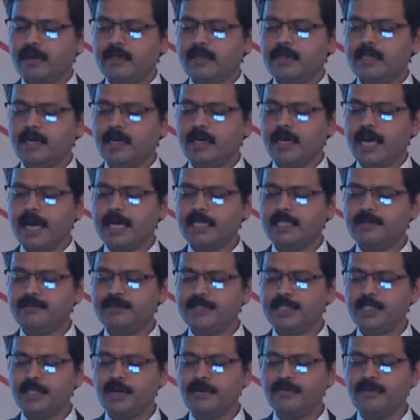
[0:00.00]
The
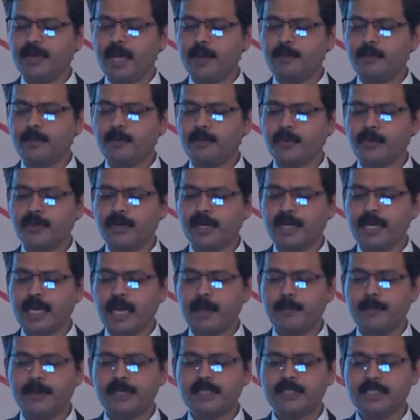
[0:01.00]
activity of lipoprotein
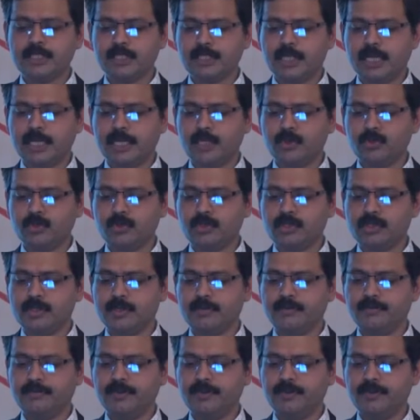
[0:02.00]
lipase is reduced.